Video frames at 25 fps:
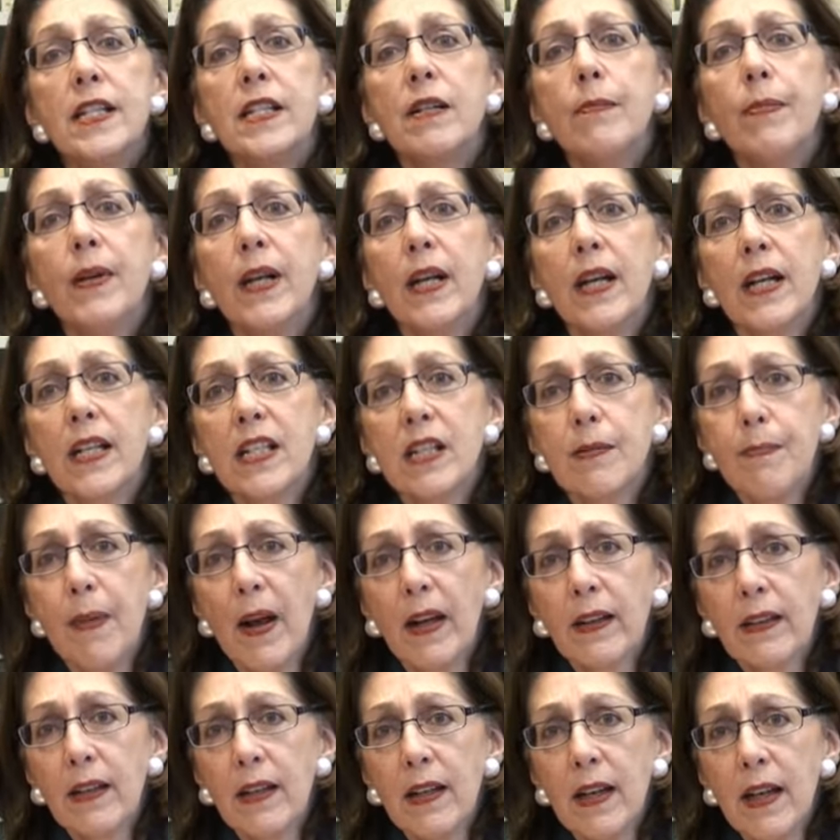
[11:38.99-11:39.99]
to be
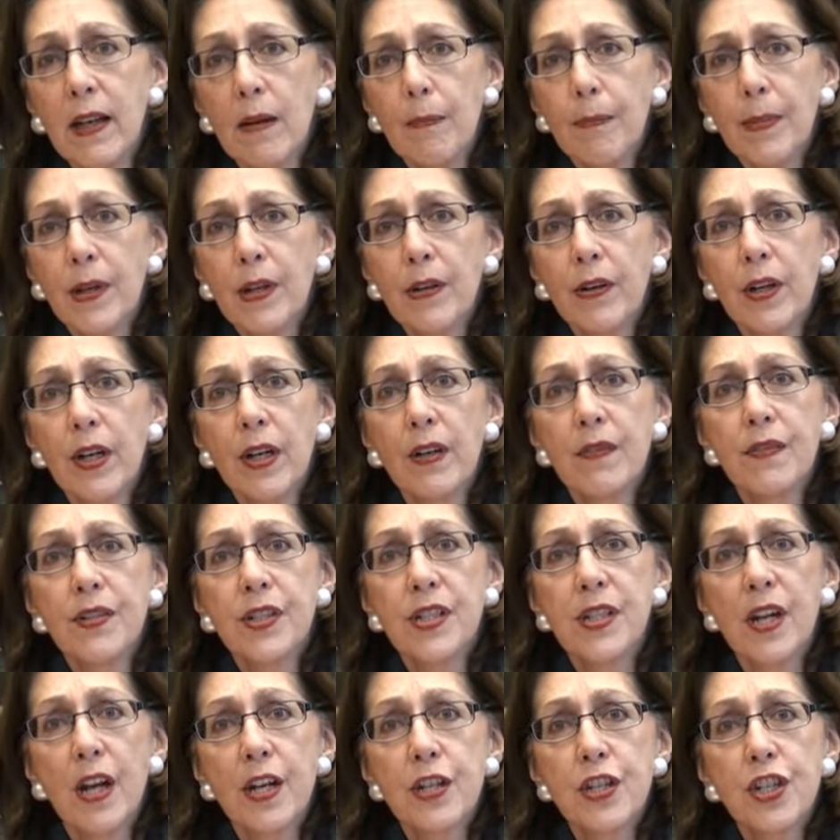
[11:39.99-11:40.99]
expected in a period of
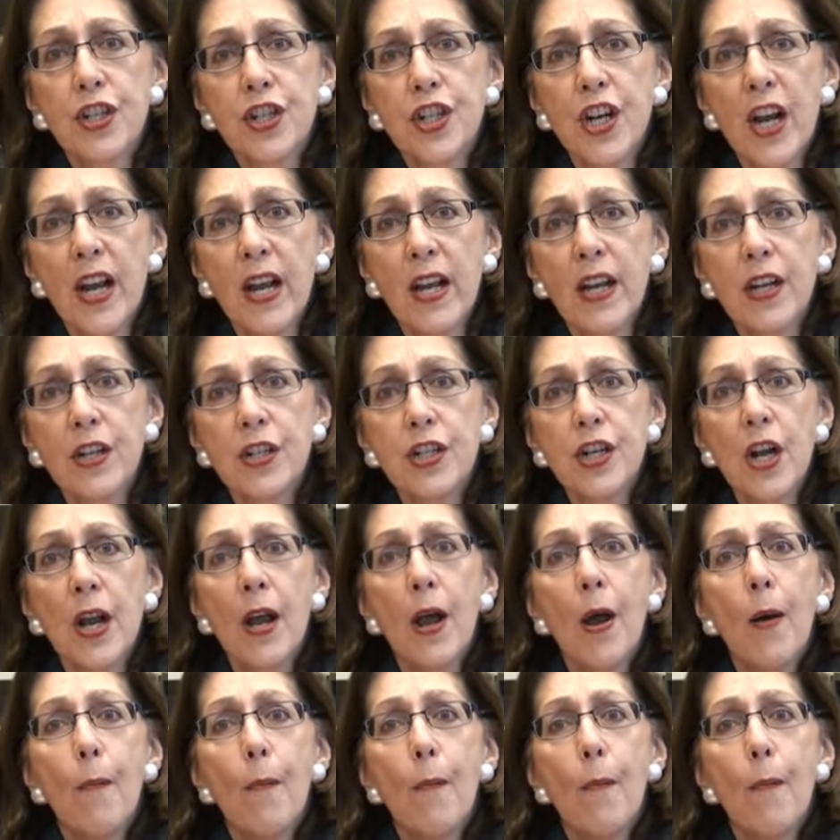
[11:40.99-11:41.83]
such change.